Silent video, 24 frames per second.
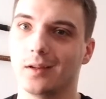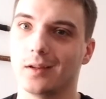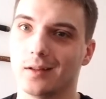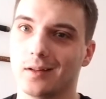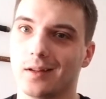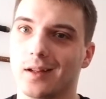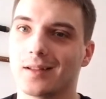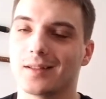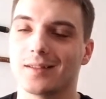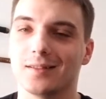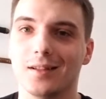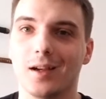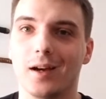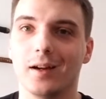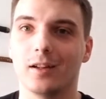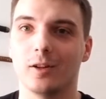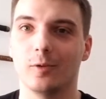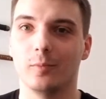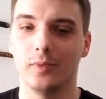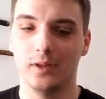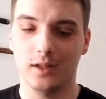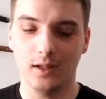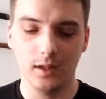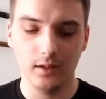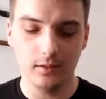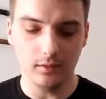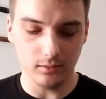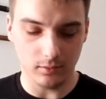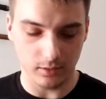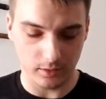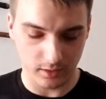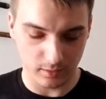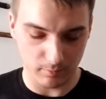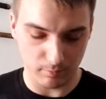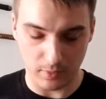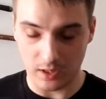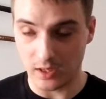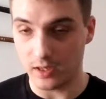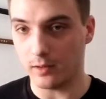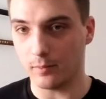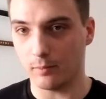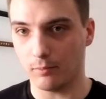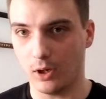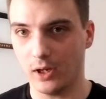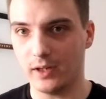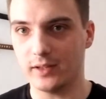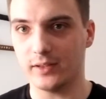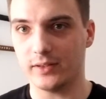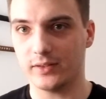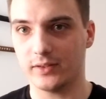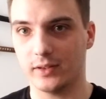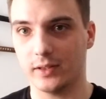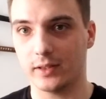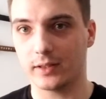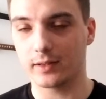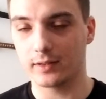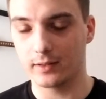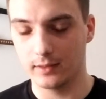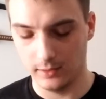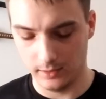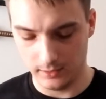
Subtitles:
and it hasn't died on me yet on a medium brightness setting.